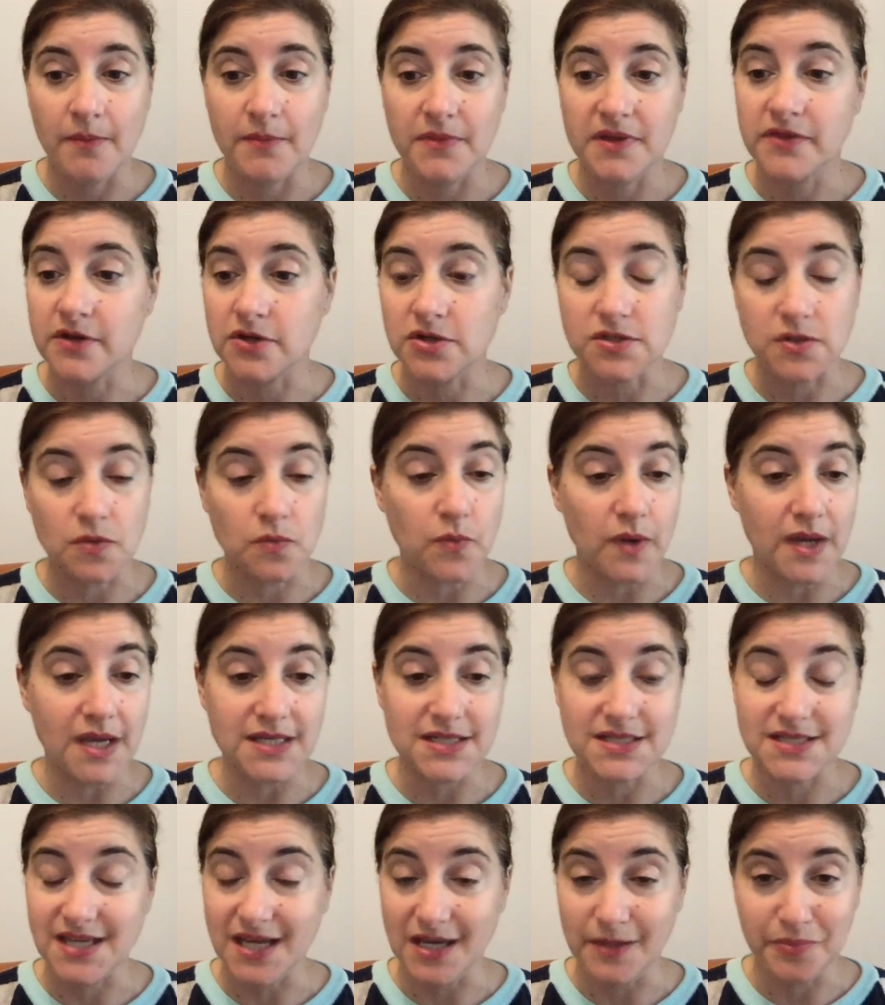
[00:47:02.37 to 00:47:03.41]
There's a way
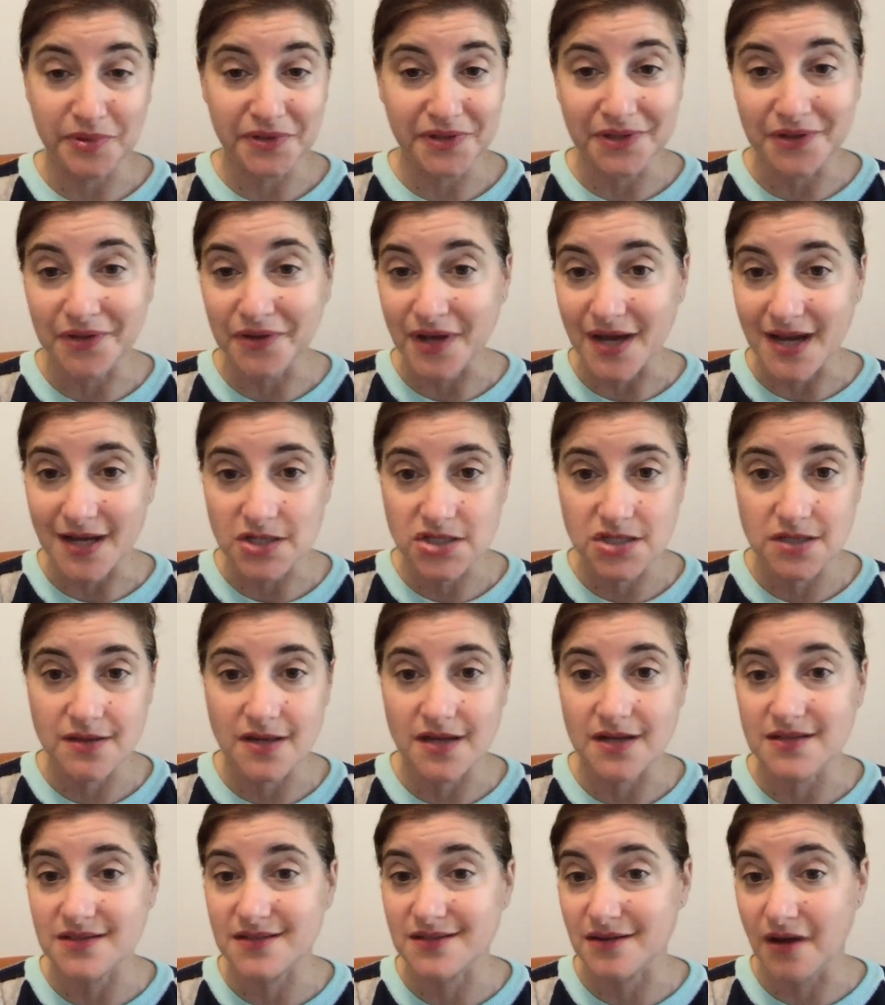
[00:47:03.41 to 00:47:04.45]
to take political action that
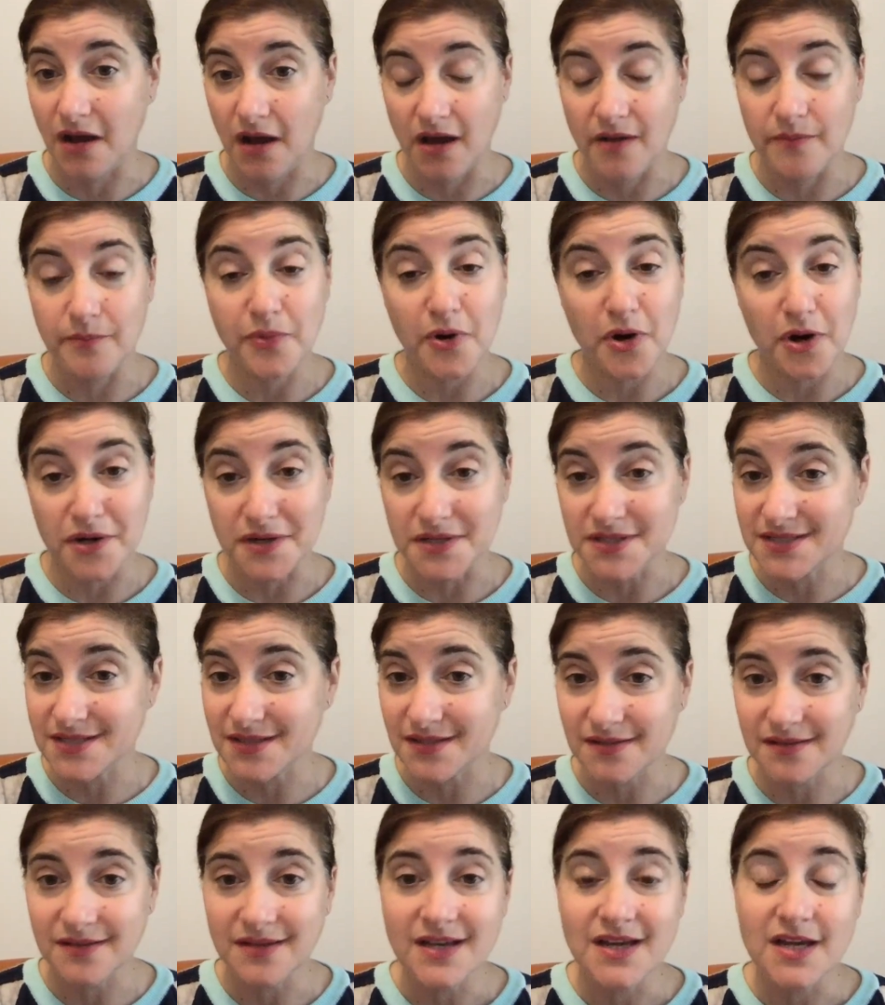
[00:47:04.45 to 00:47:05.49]
is
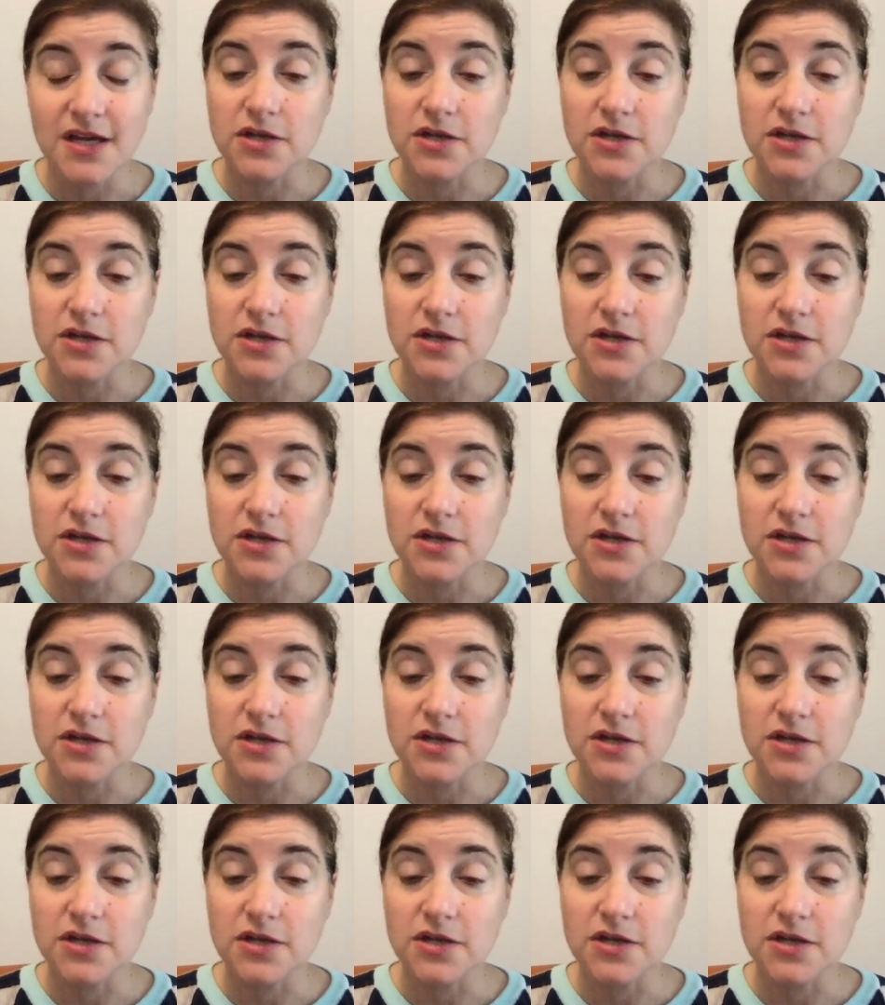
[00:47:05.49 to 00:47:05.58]
nonpartisan.